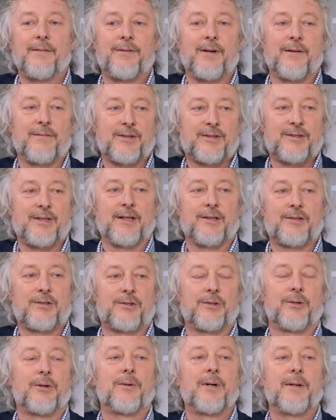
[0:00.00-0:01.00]
if you have a
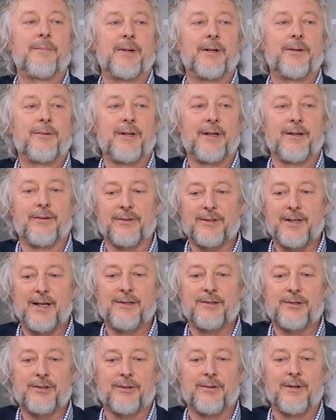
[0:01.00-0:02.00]
6-story building or
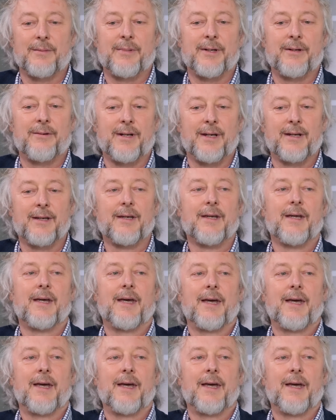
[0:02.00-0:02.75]
10-story building,